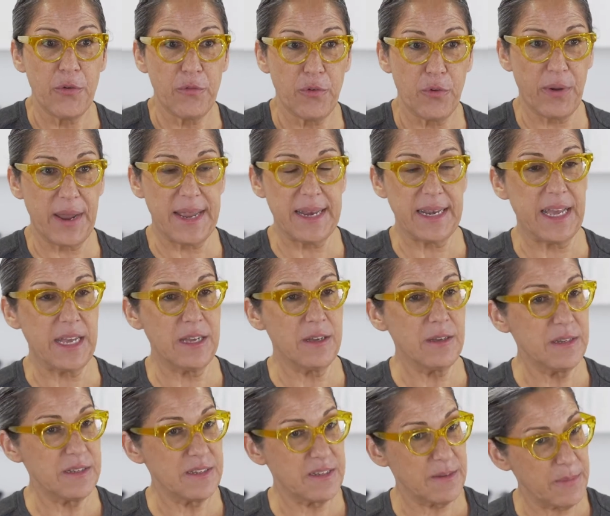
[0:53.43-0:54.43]
For right now,
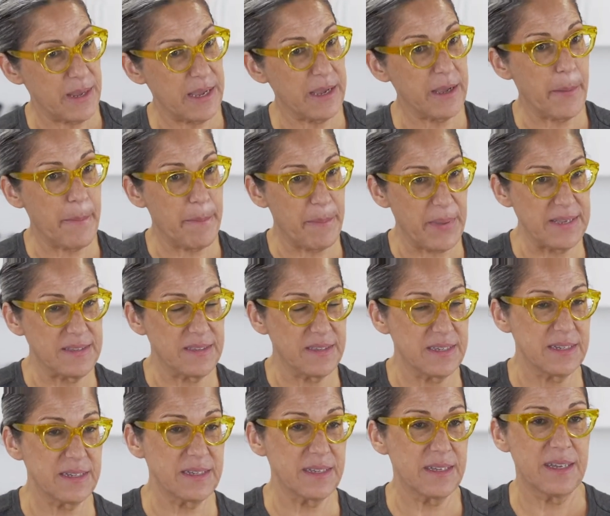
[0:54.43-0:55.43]
to make a
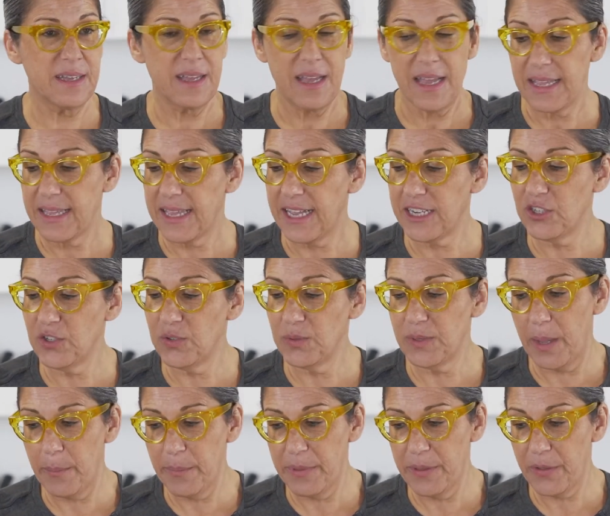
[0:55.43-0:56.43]
basic cashew
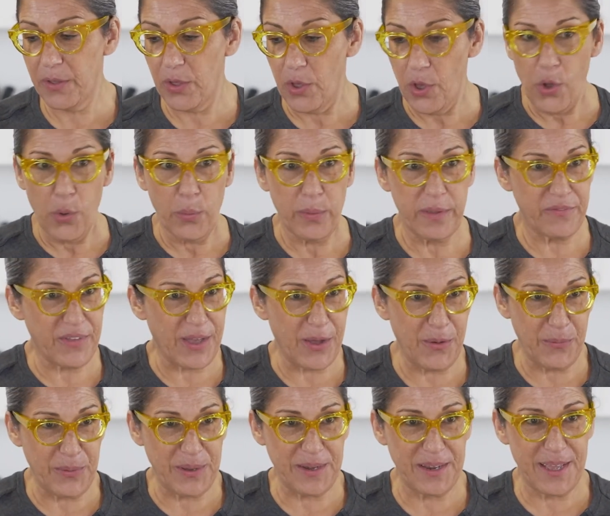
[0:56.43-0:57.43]
nut milk, we've
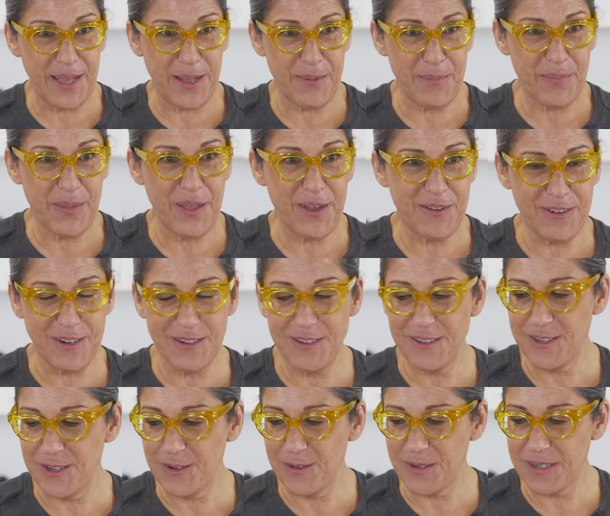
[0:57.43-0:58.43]
got one cup of our
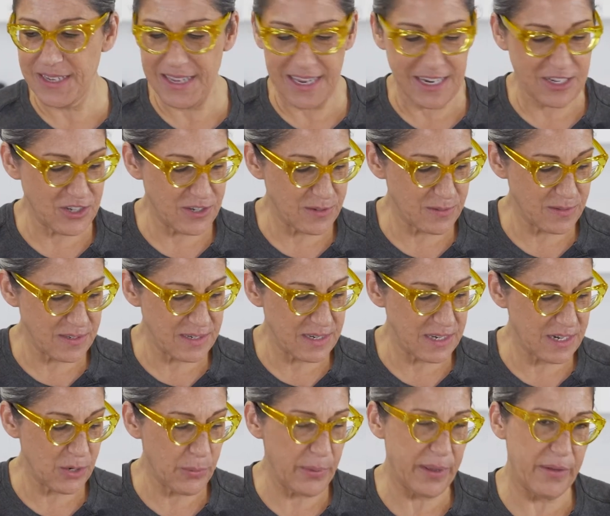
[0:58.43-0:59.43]
soaked cashews in
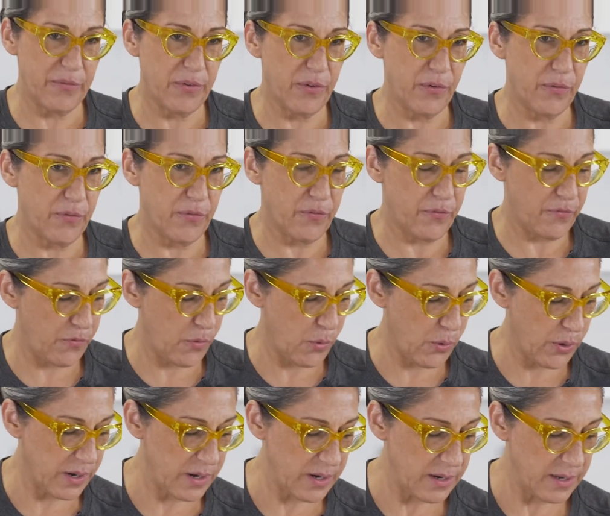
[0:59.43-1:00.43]
here. We have
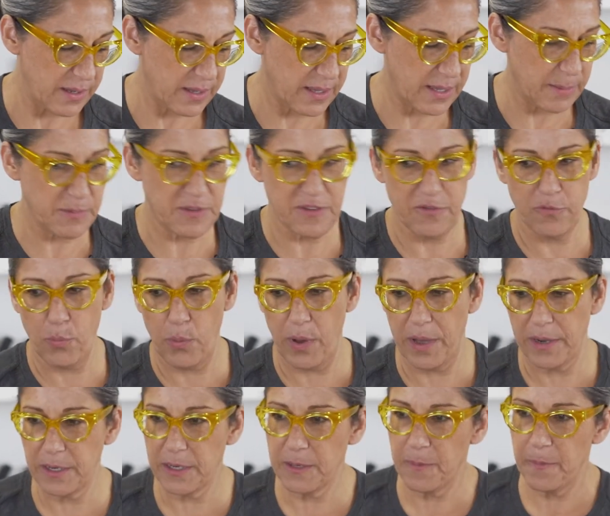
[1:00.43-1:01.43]
four cups of
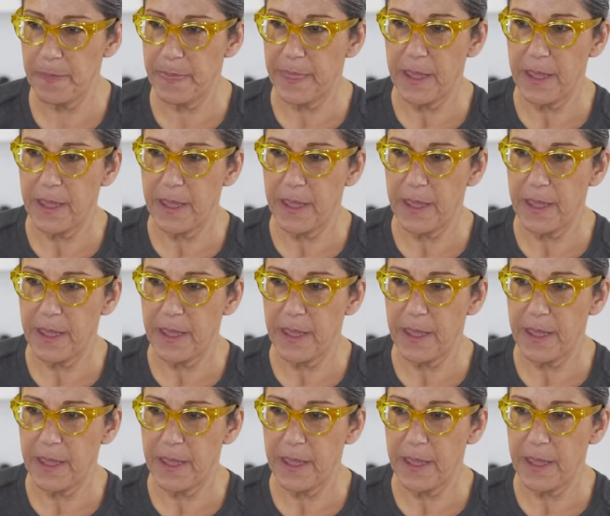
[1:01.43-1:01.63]
water.